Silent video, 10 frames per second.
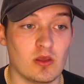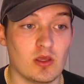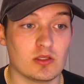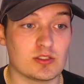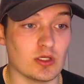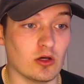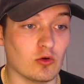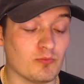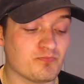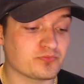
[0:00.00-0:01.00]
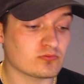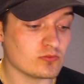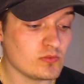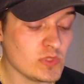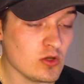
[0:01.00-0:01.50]
So
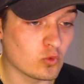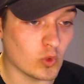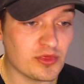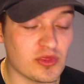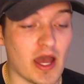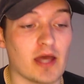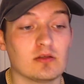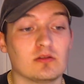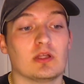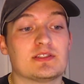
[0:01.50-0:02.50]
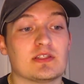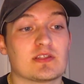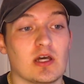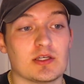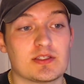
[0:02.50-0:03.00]
with that, let's
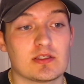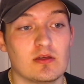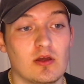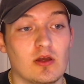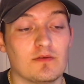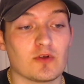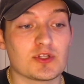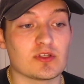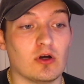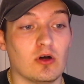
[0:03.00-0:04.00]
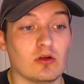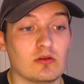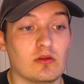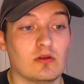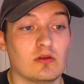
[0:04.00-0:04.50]
discuss, first of all,
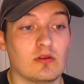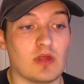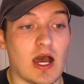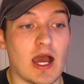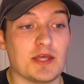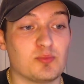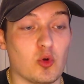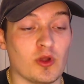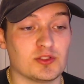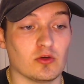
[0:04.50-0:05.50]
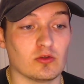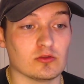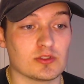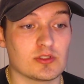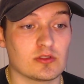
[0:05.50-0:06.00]
the highest point
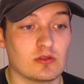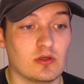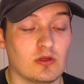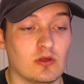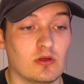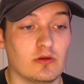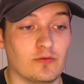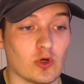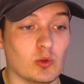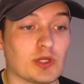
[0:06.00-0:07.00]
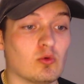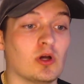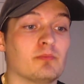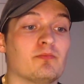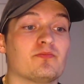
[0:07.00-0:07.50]
totals for week
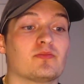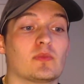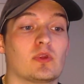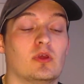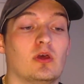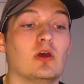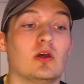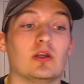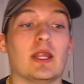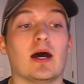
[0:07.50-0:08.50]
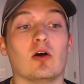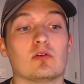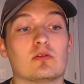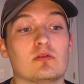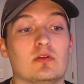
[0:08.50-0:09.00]
1. Now,
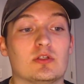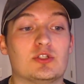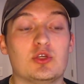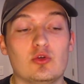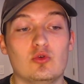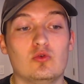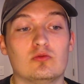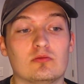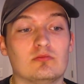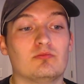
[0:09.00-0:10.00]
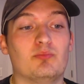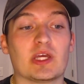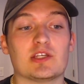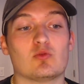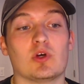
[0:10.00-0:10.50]
the 2
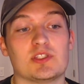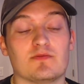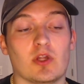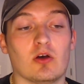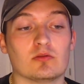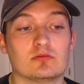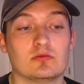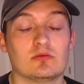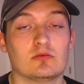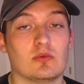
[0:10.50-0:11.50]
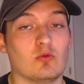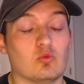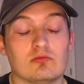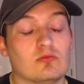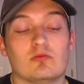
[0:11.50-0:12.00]
biggest ones of note, the
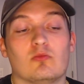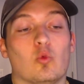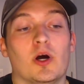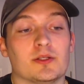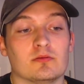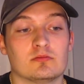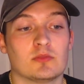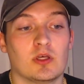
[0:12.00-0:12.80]
one,